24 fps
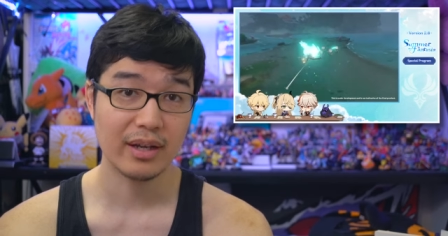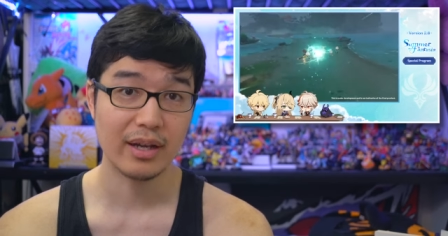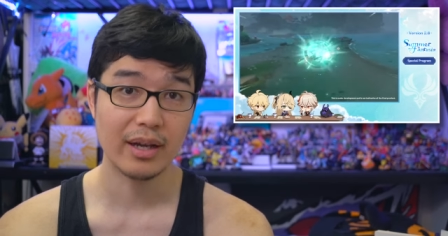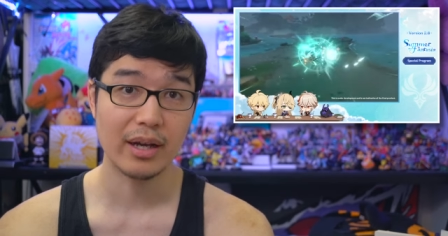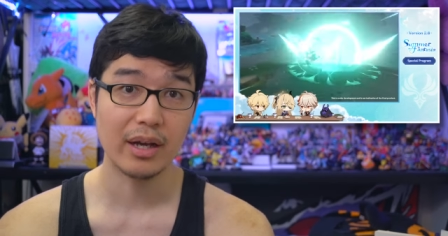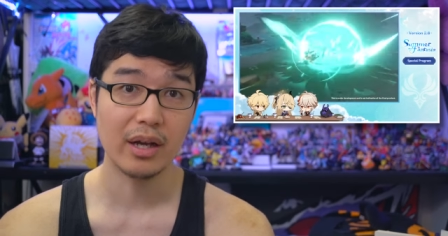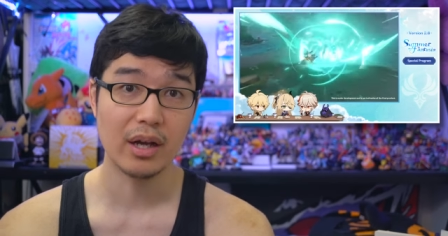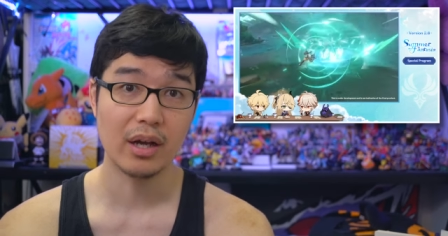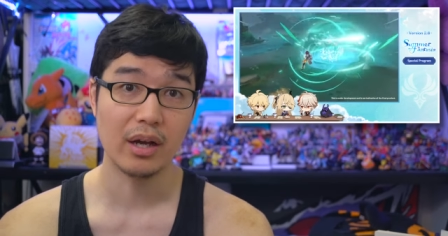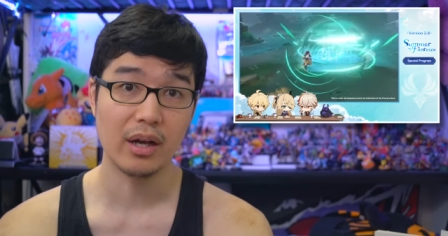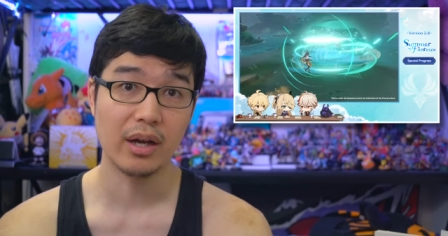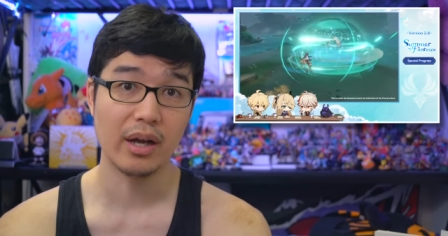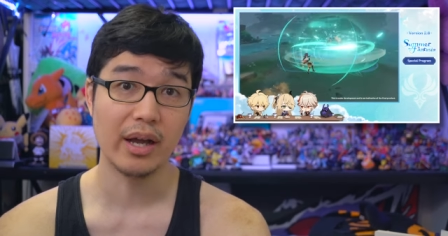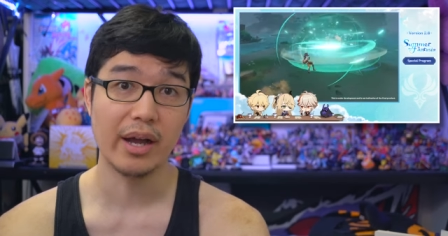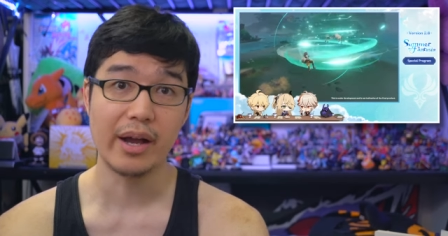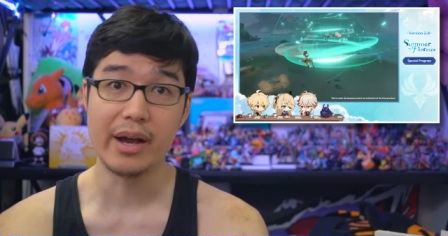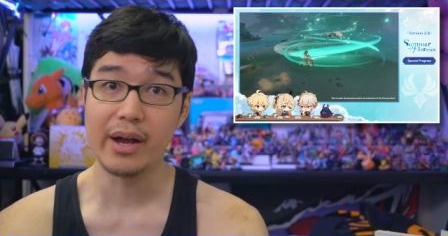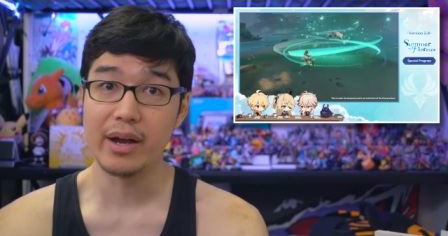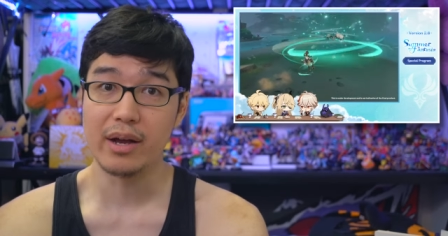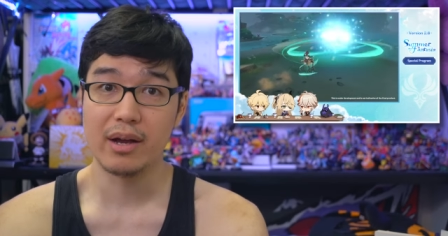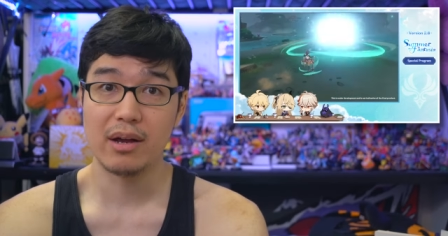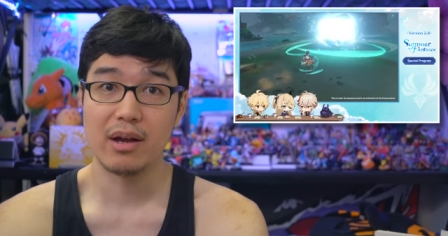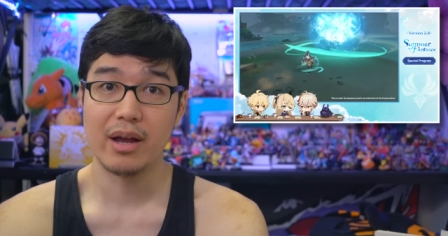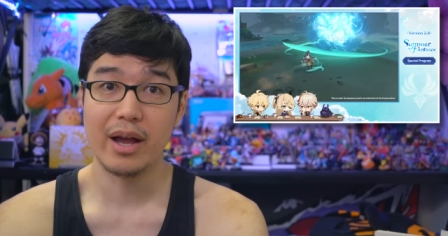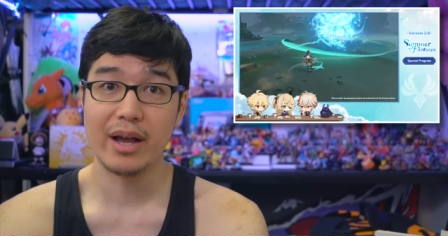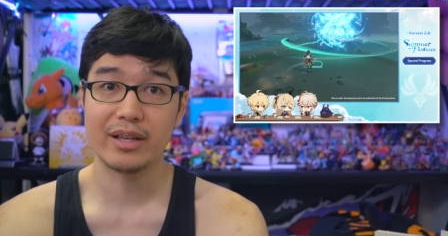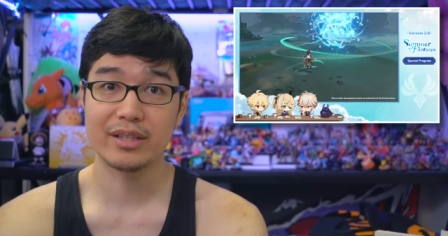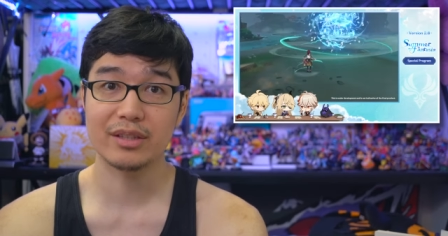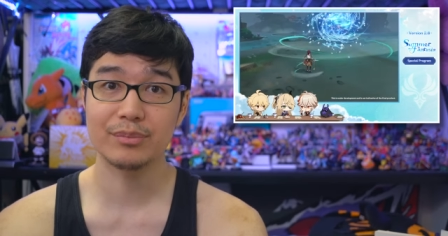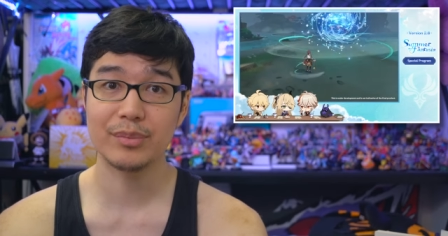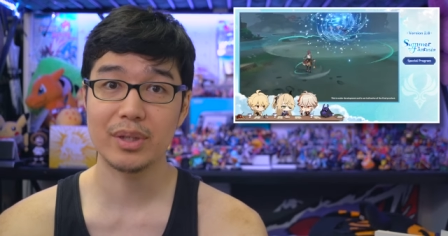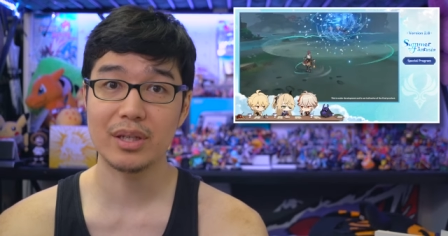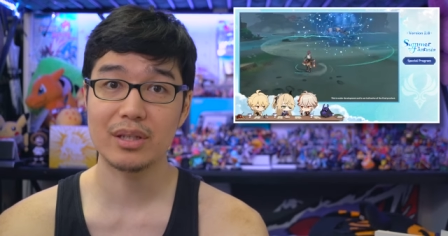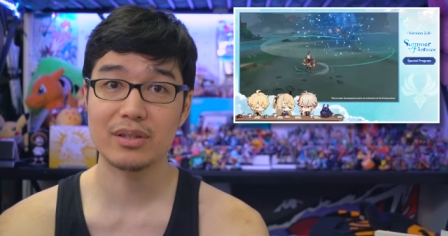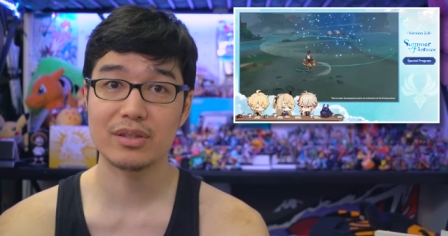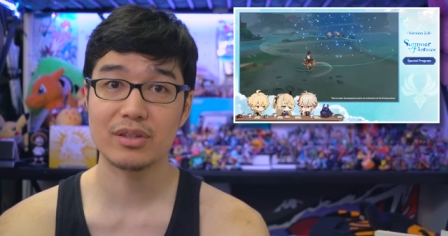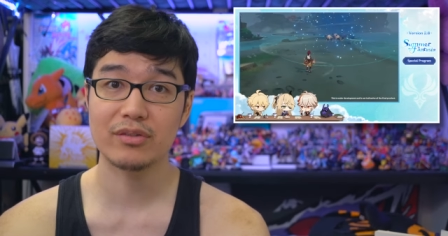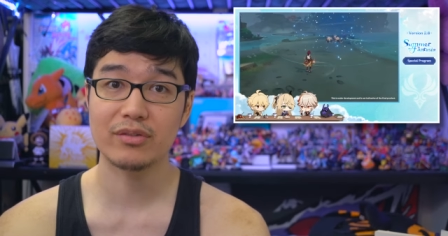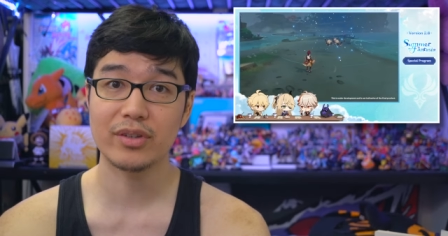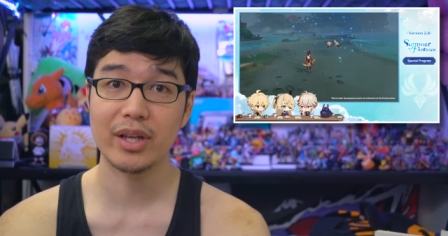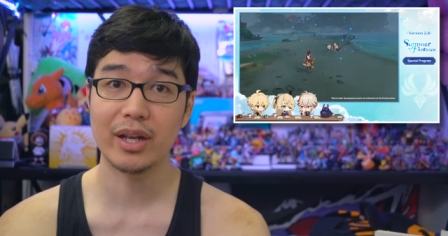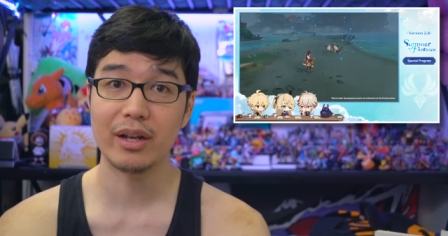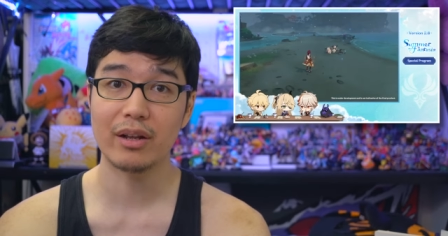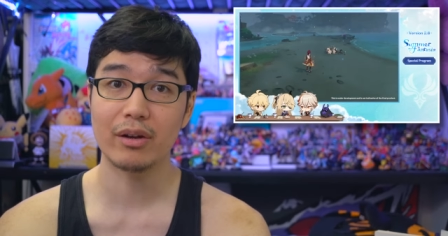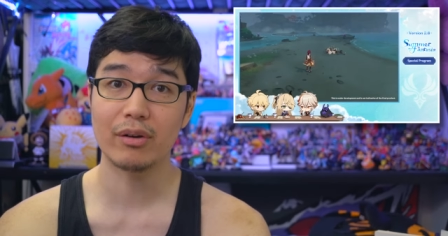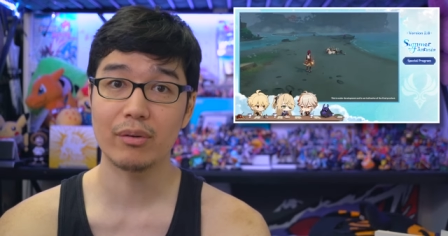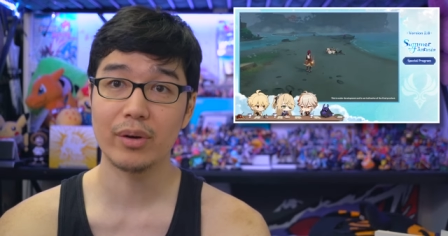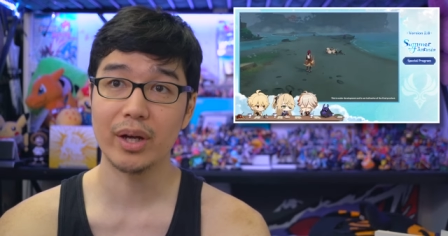uh, as a means of
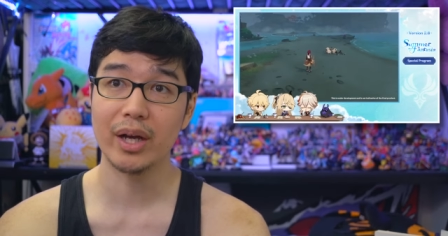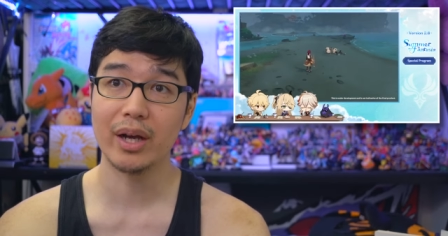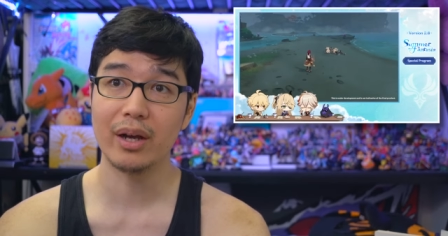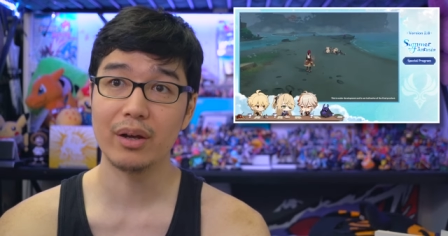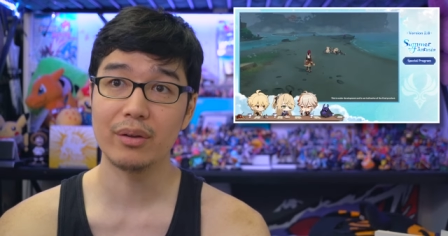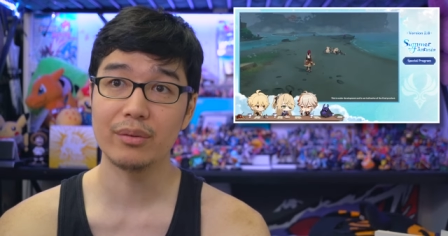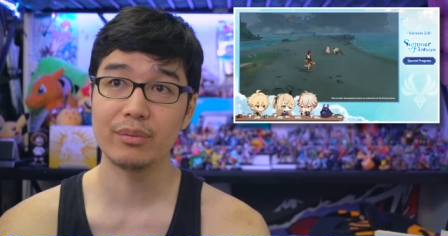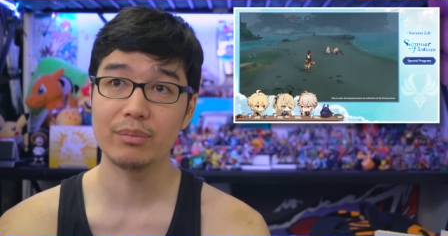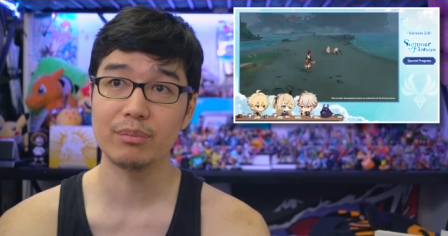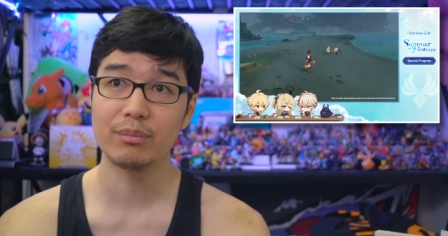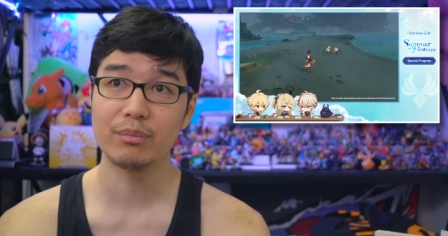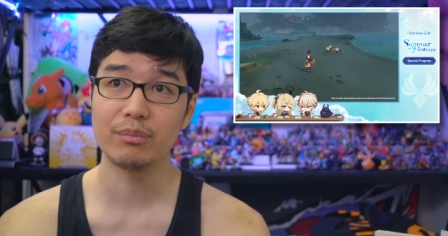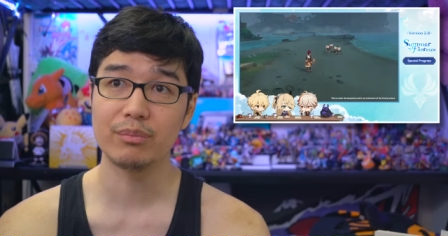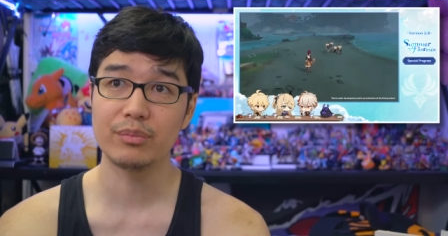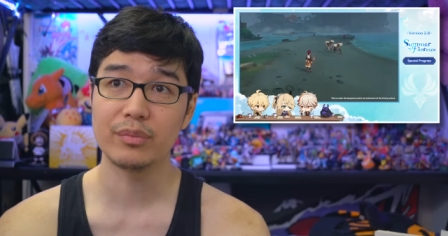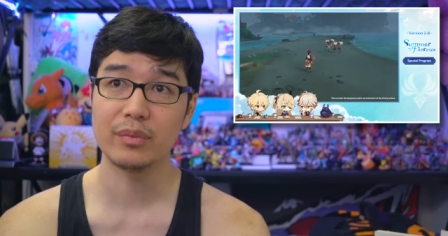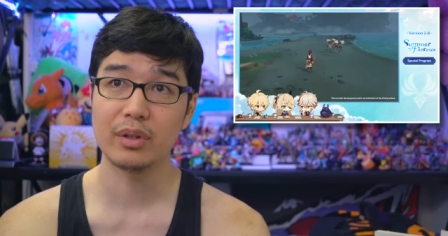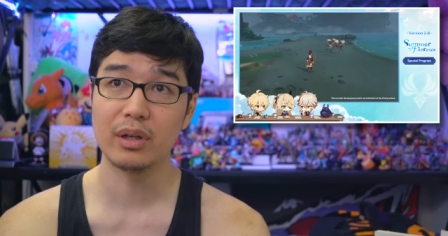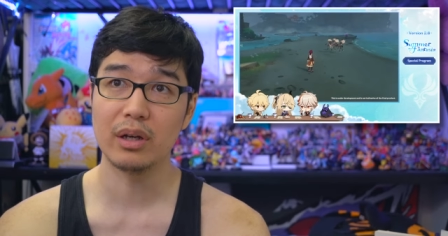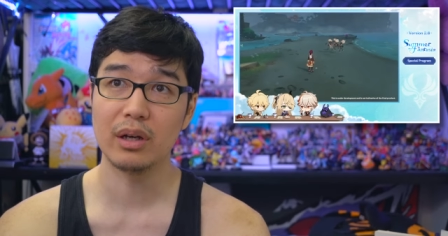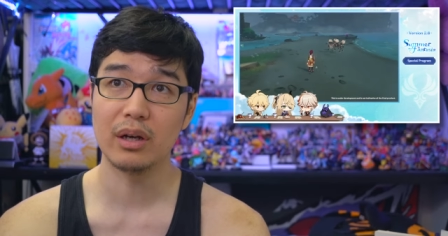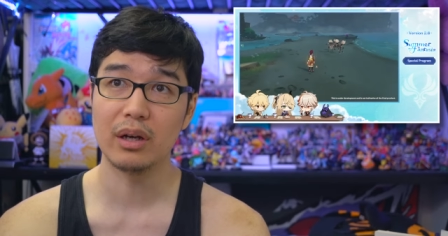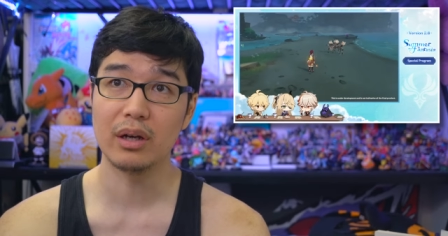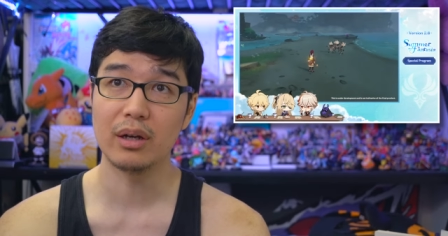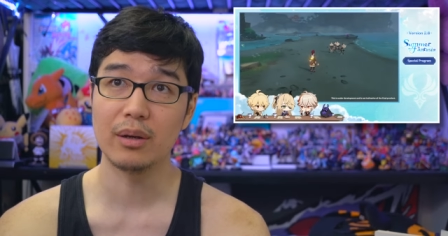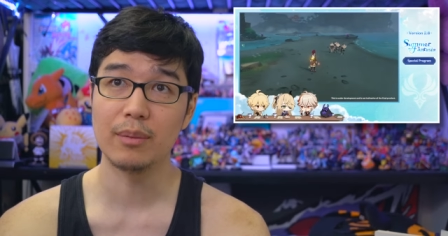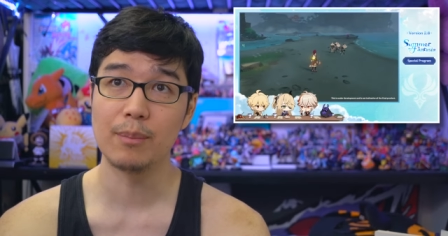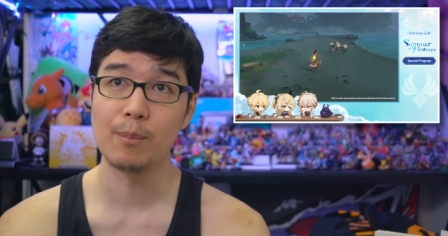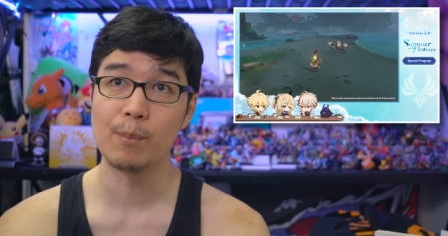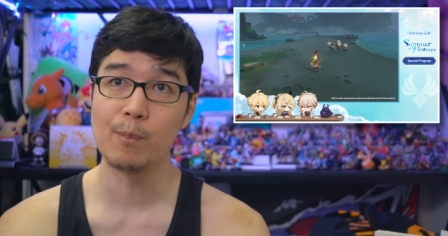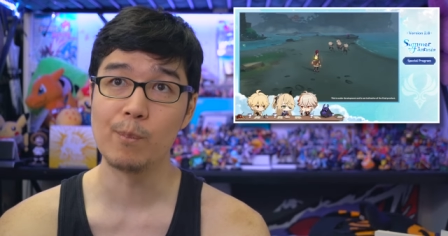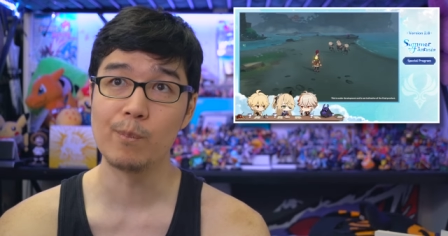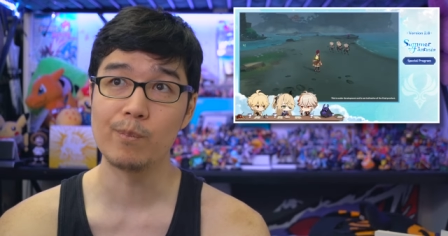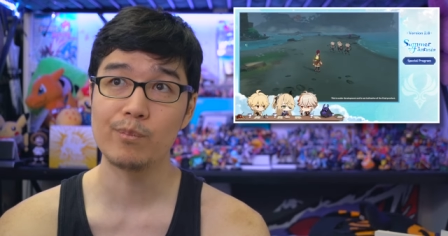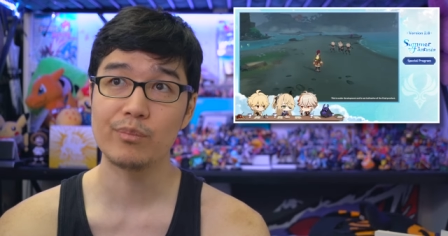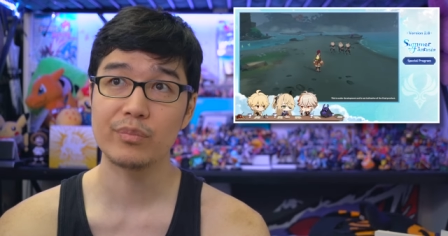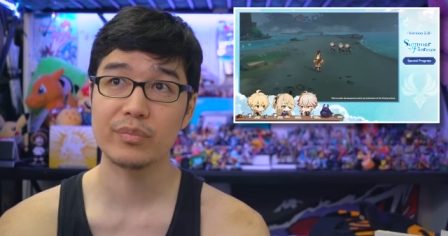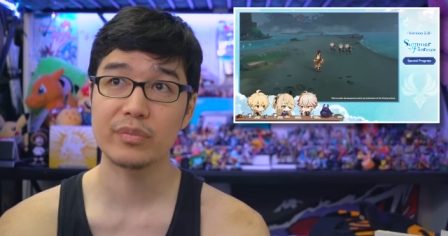getting around, um,